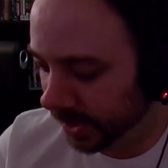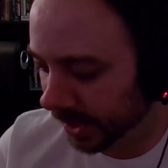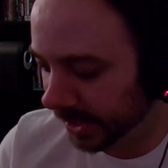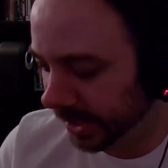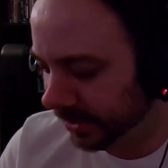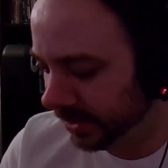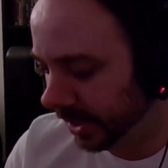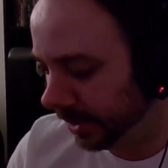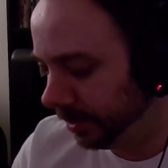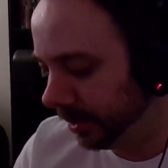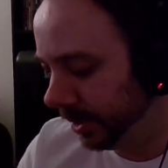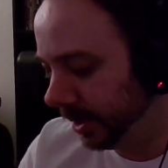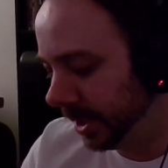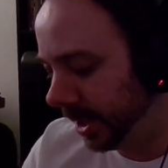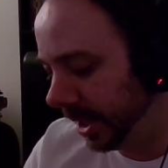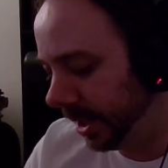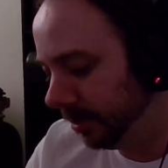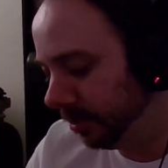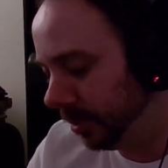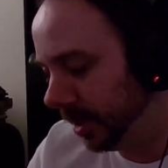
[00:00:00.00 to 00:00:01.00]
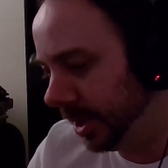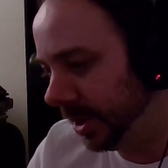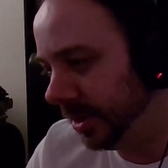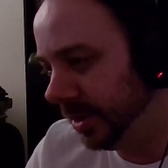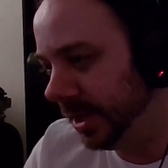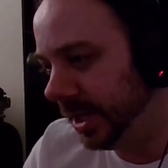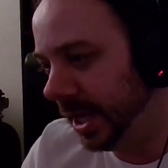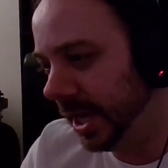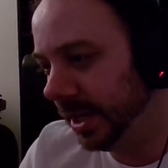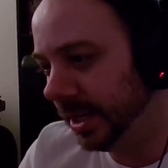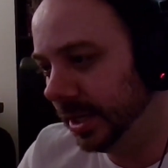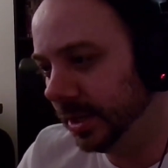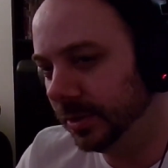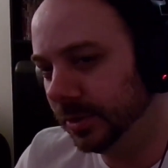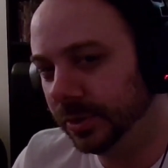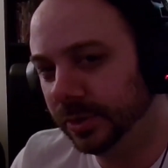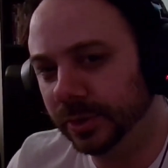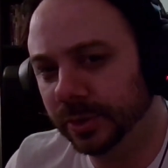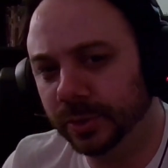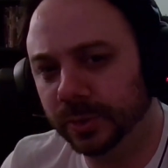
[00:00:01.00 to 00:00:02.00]
I guess I really kind of wanted to get
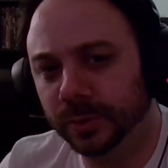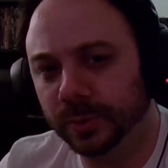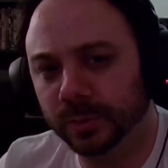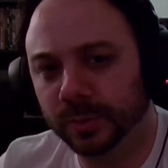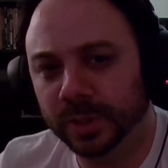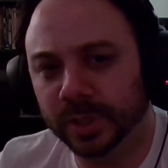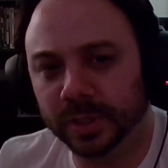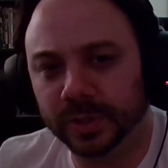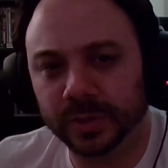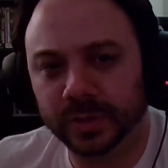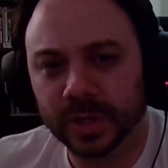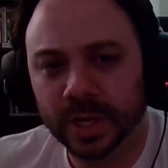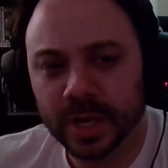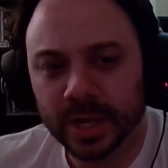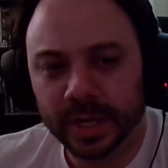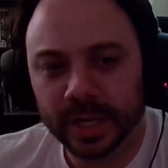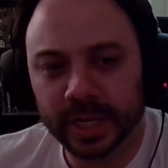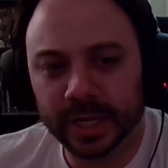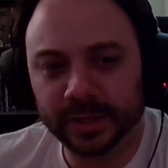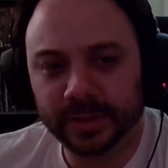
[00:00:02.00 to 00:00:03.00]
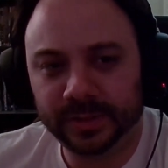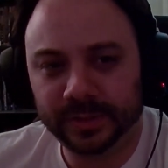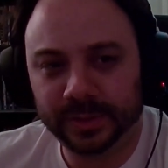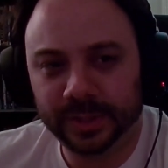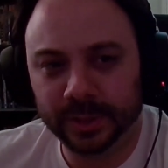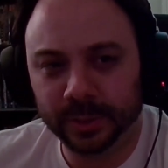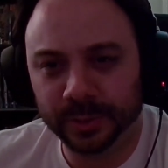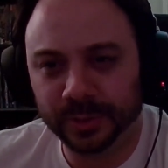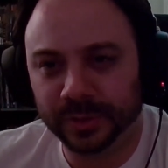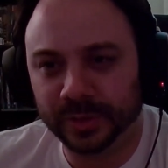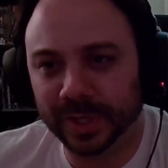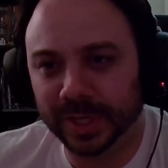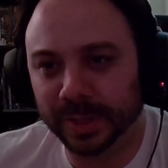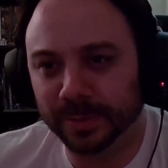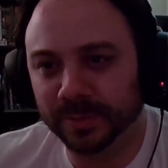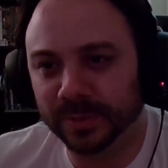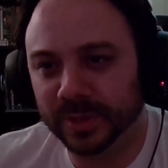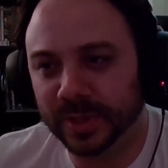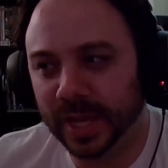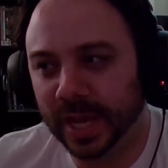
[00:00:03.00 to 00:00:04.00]
into, because it still
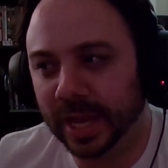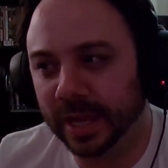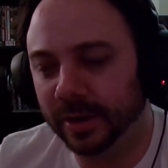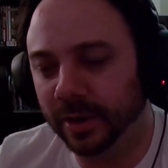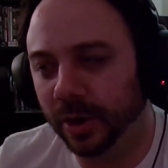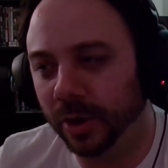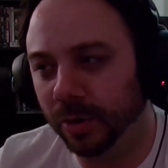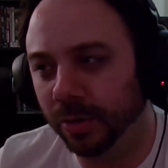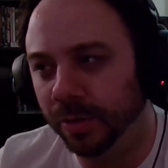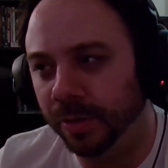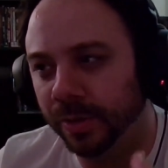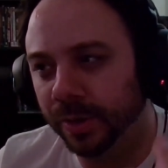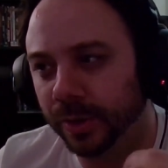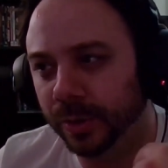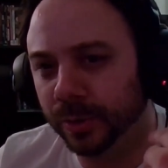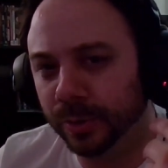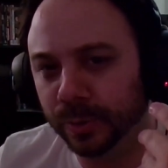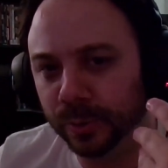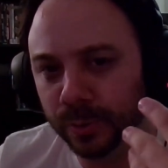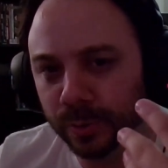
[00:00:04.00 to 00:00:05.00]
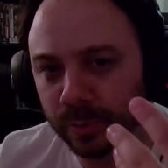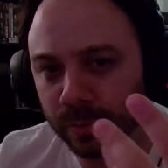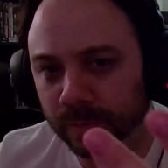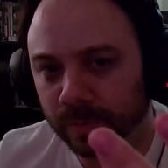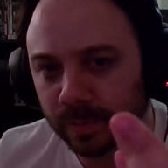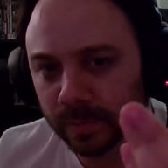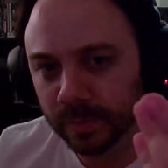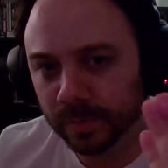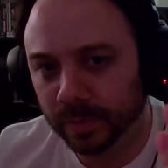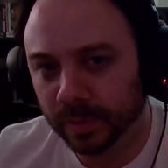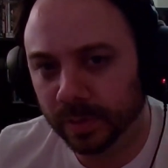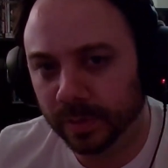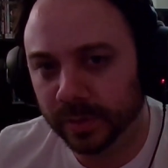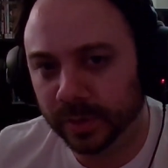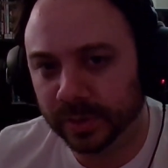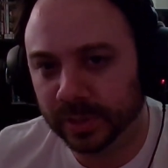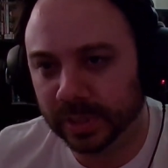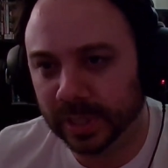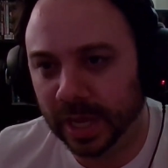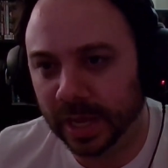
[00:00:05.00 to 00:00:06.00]
seems that although
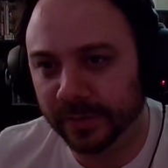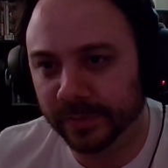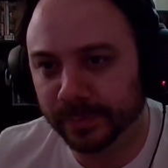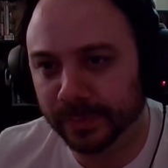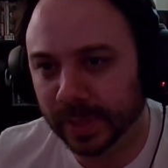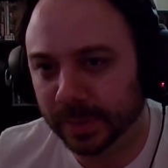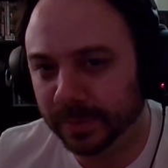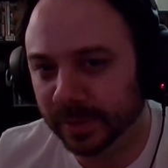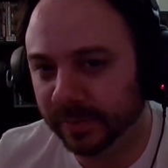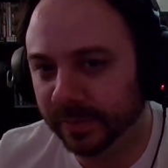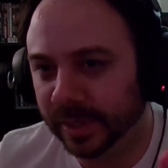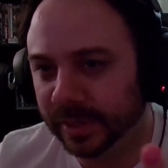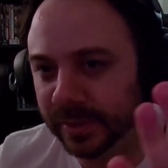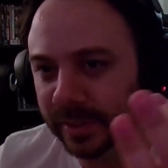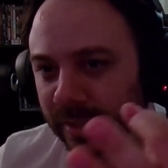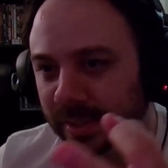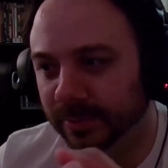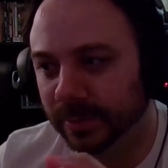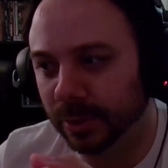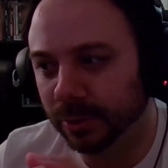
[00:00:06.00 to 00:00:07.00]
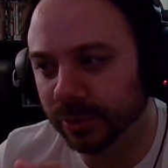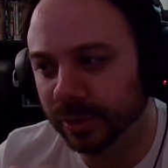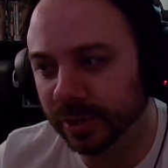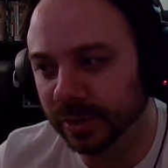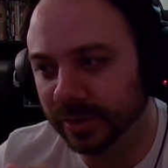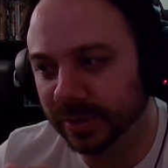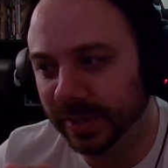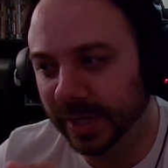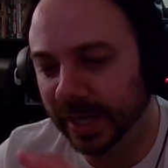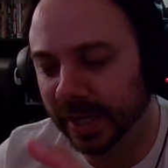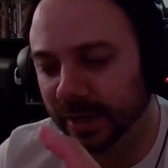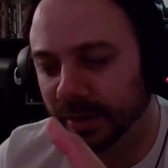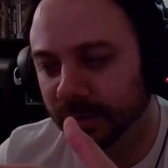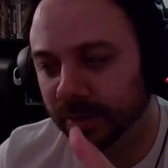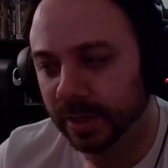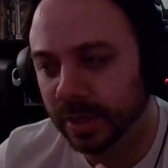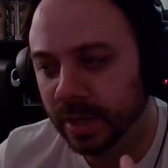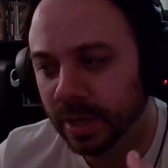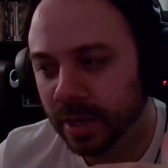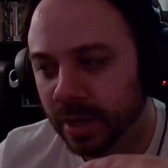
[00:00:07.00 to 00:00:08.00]
there's a lot of public facing emotions
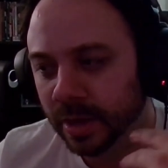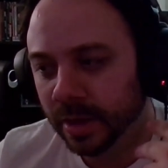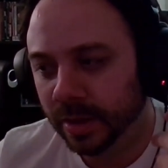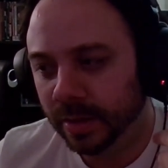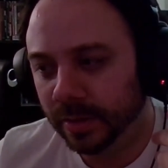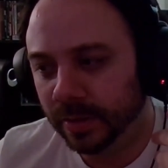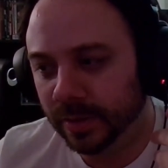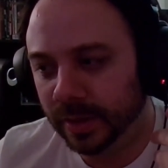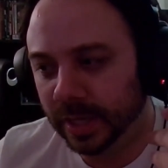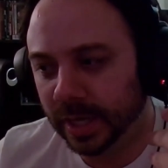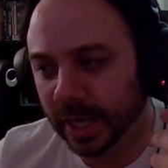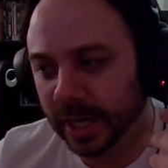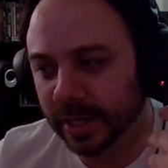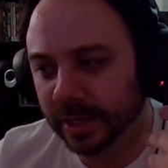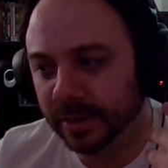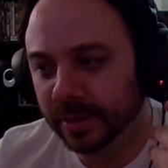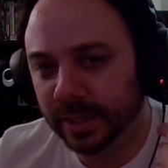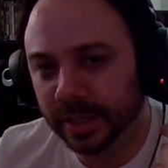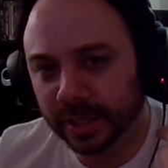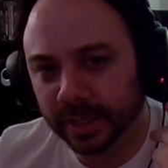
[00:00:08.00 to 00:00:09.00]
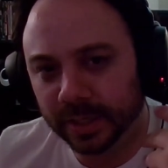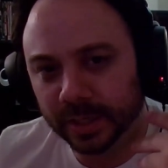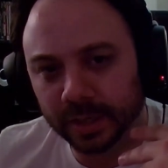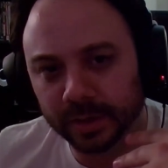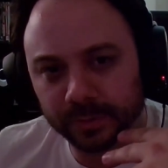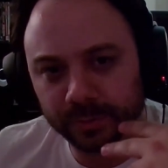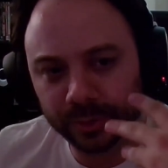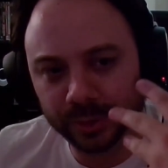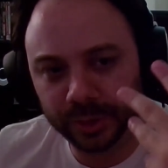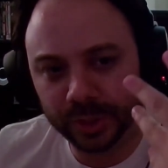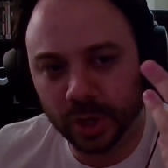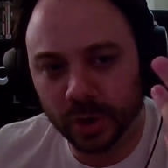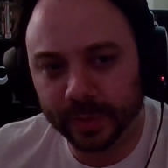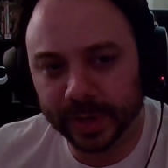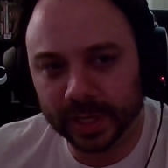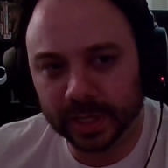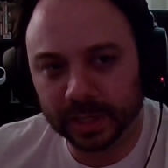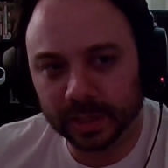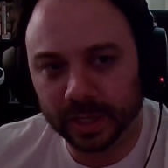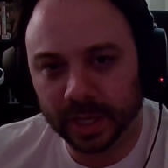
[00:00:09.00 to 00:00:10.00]
now, the idea of
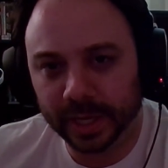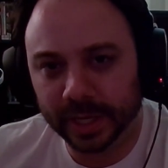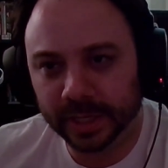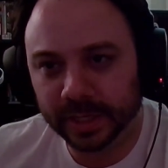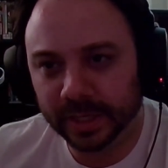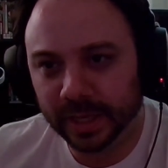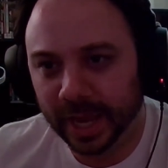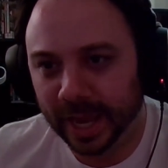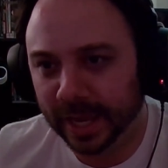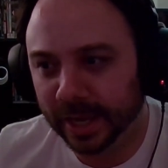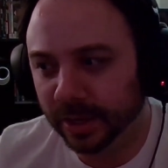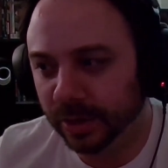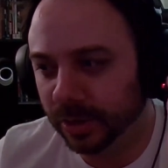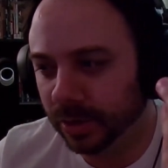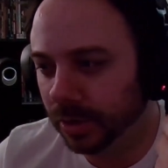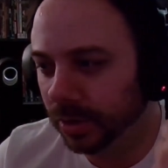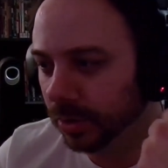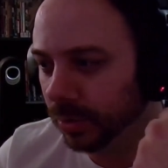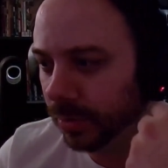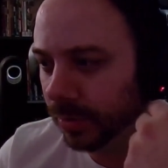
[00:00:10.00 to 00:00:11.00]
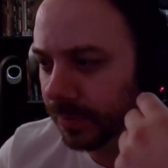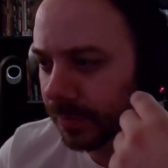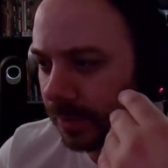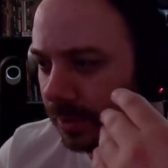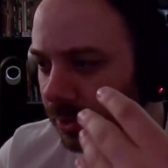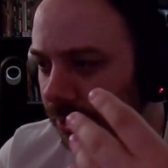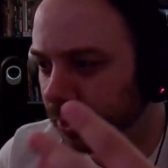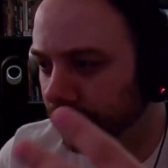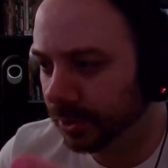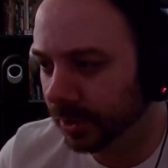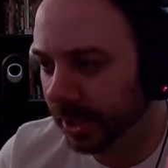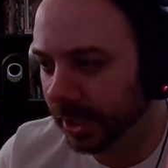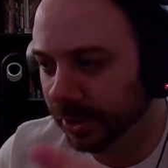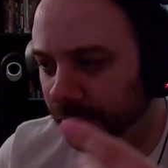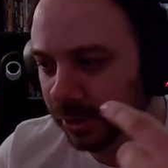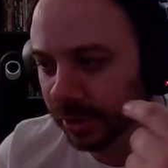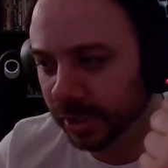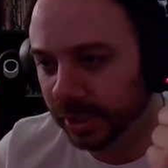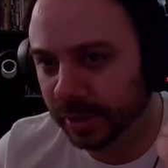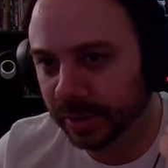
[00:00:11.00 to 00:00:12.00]
showing like anger or
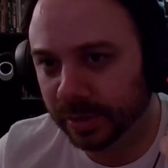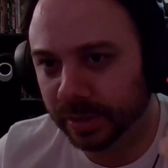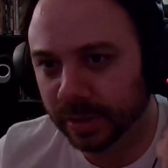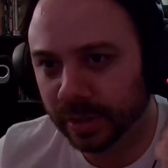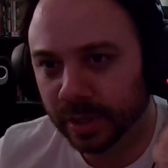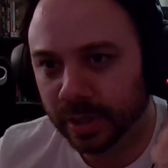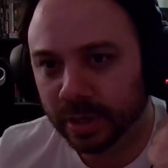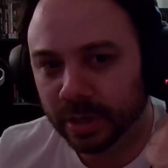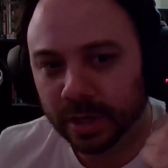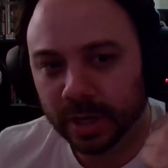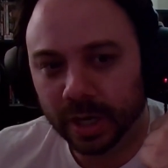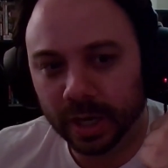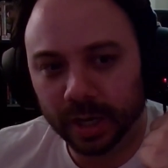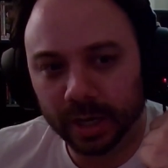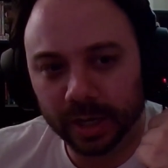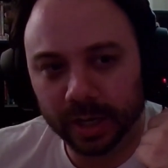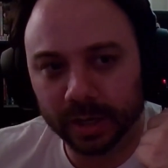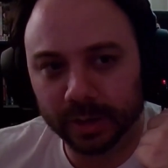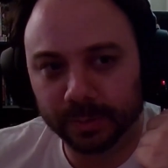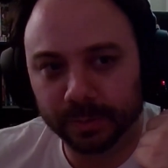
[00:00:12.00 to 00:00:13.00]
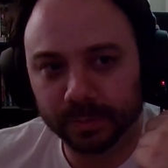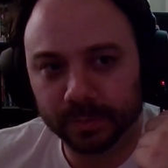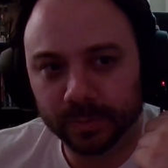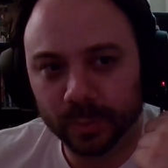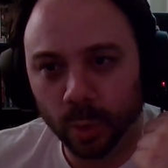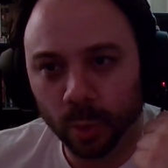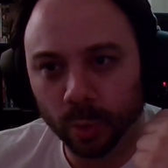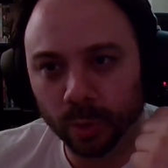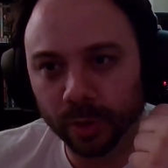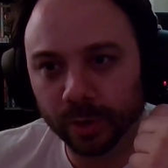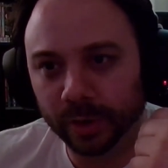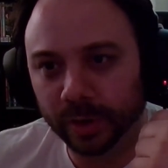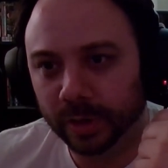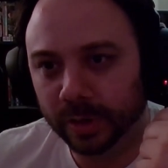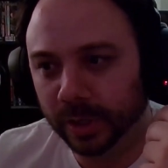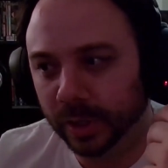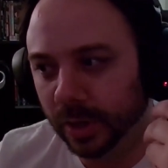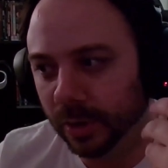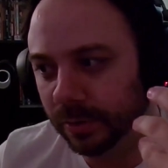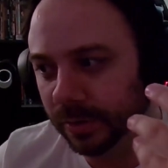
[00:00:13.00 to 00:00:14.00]
frustration, or
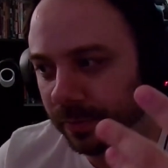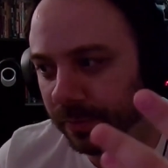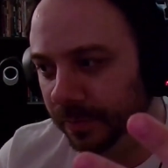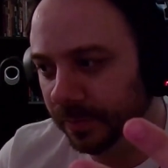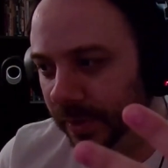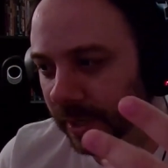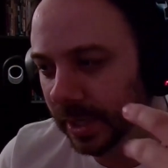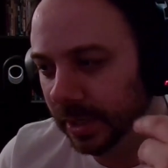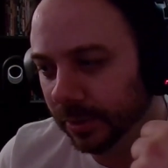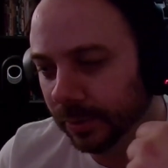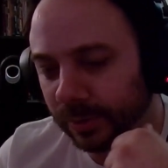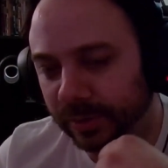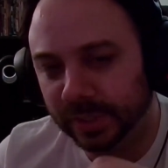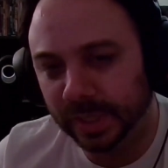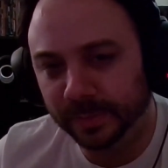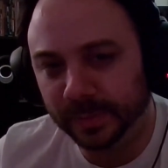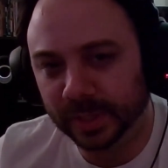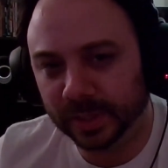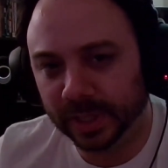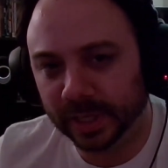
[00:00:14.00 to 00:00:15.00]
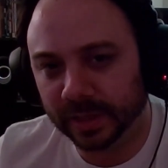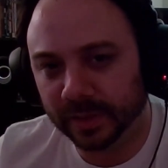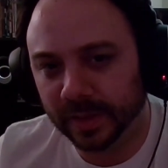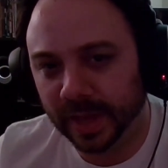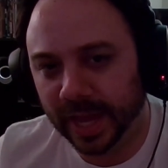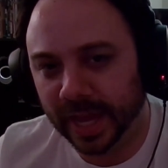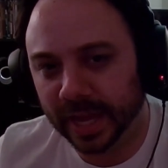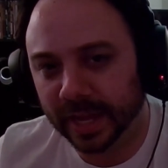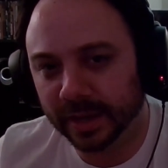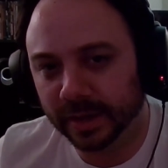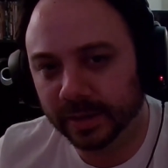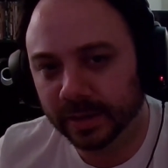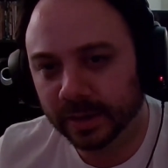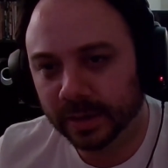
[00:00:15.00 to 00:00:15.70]
defeat or something like that,